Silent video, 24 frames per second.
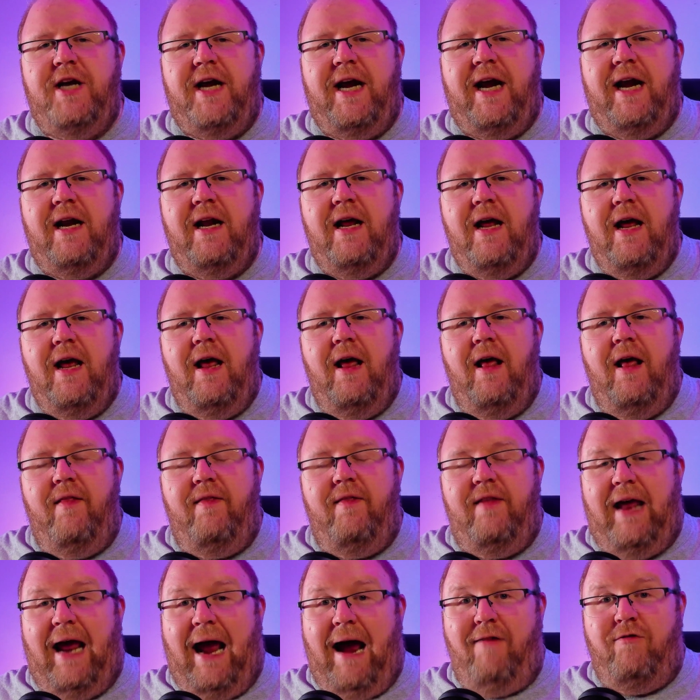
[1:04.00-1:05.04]
Machine,
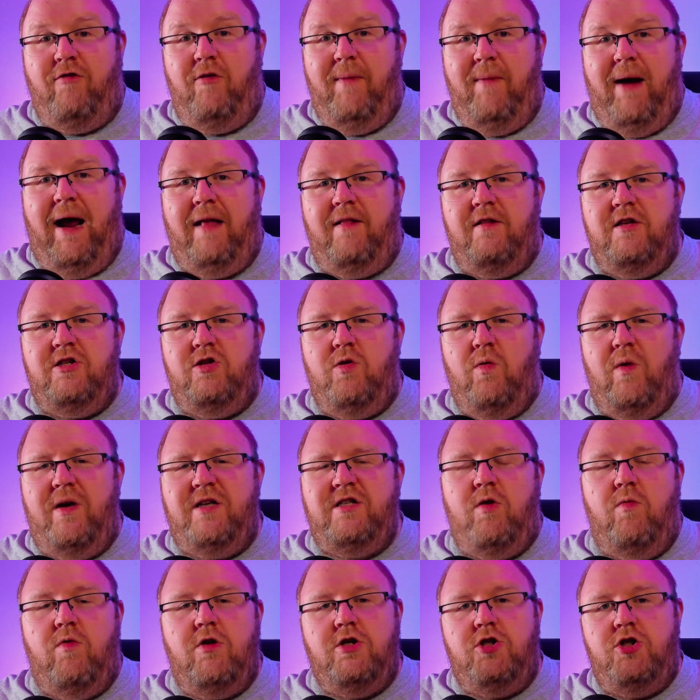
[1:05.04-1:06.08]
the aftermath
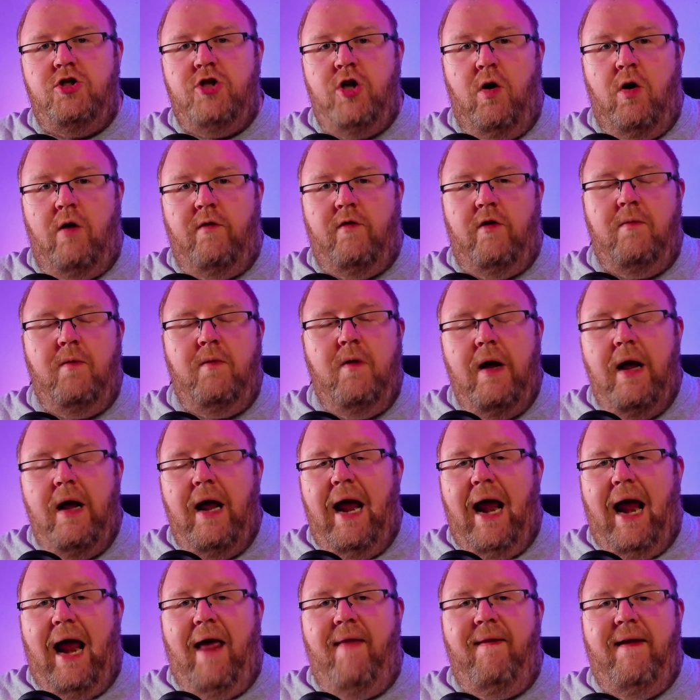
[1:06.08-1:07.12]
stories. There was two of them,
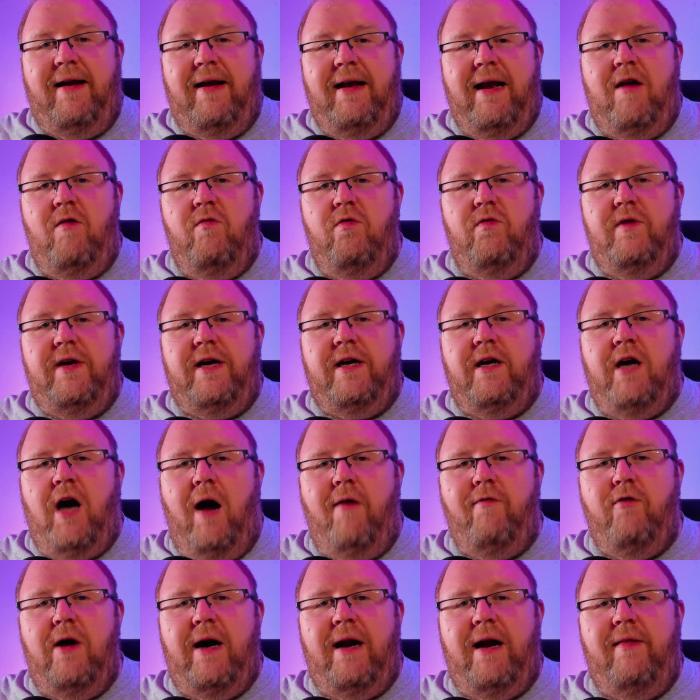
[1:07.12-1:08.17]
and they didn't really
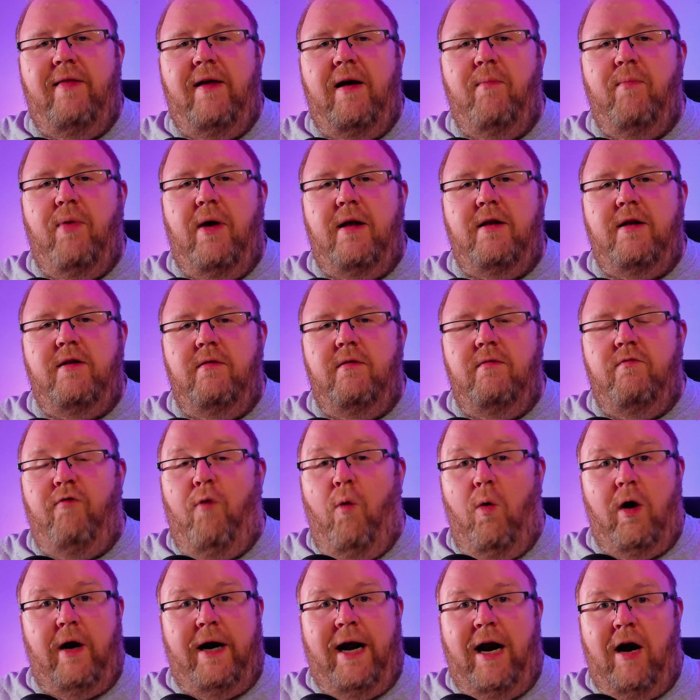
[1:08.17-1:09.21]
cover anything but
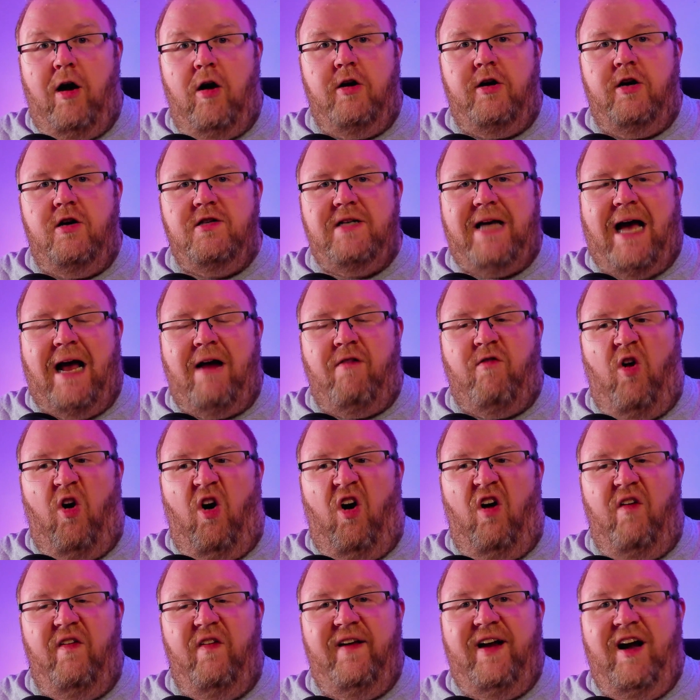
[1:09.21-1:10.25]
four characters out of
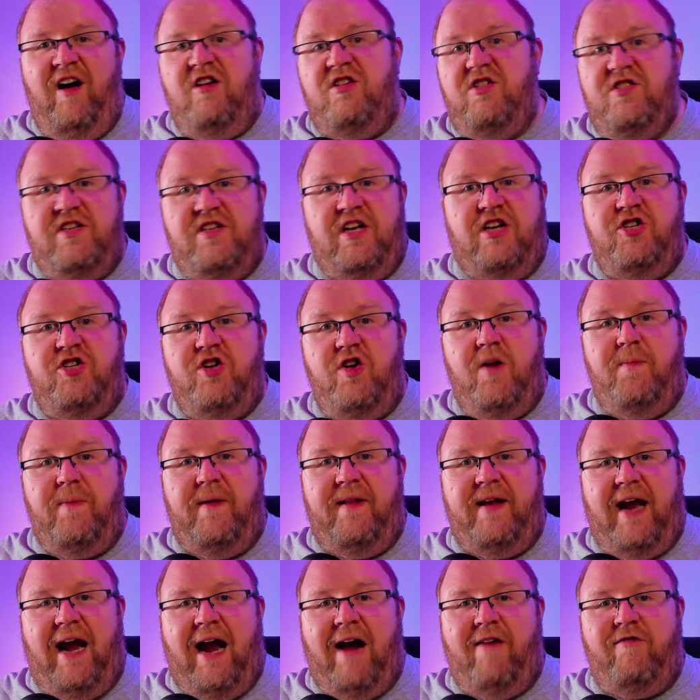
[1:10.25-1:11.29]
all the characters that showed
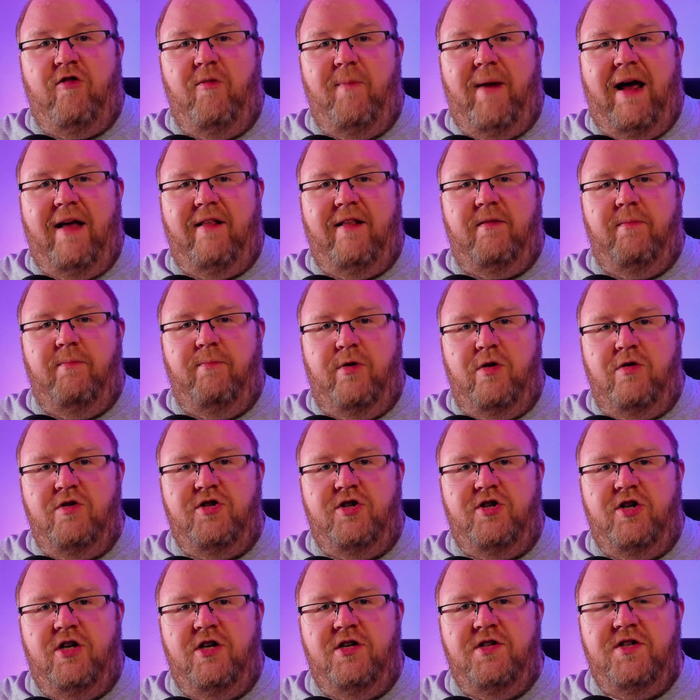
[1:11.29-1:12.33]
up in the aftermath
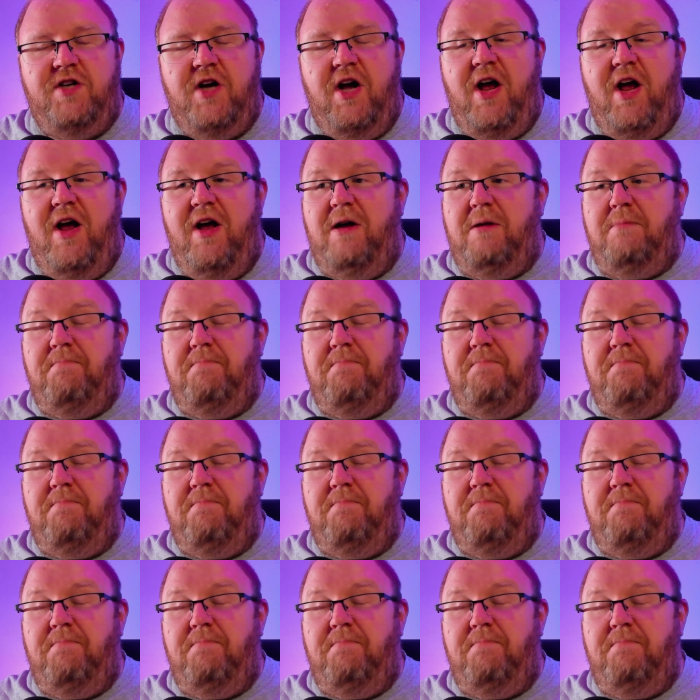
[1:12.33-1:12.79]
boosters.